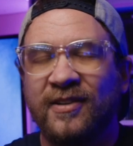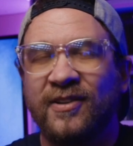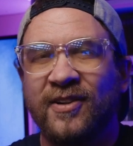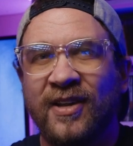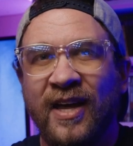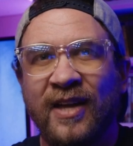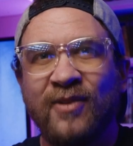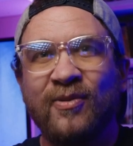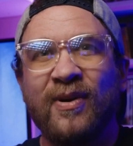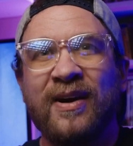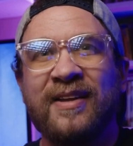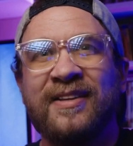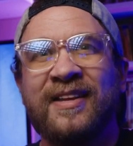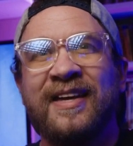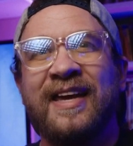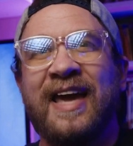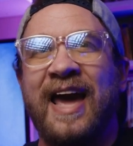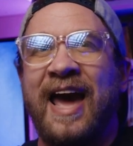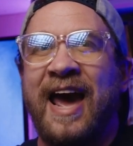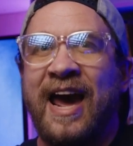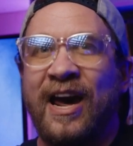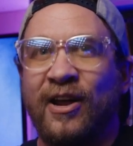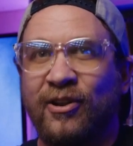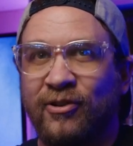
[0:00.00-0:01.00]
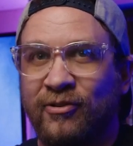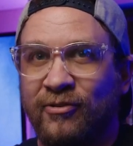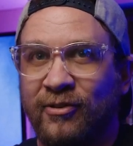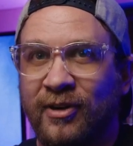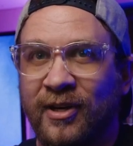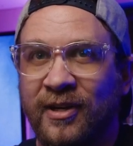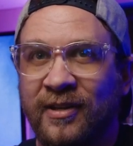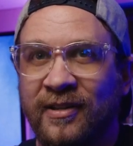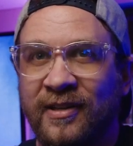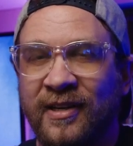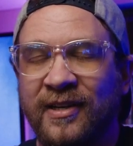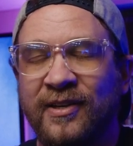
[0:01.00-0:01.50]
So that's why I say
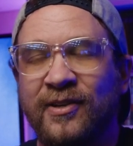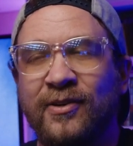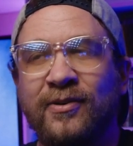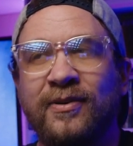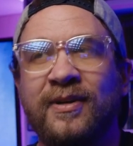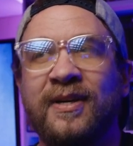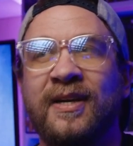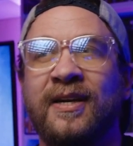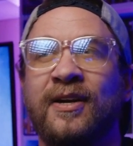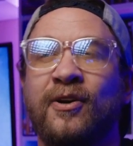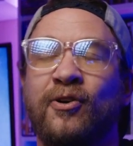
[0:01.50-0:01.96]
asterisks. And you can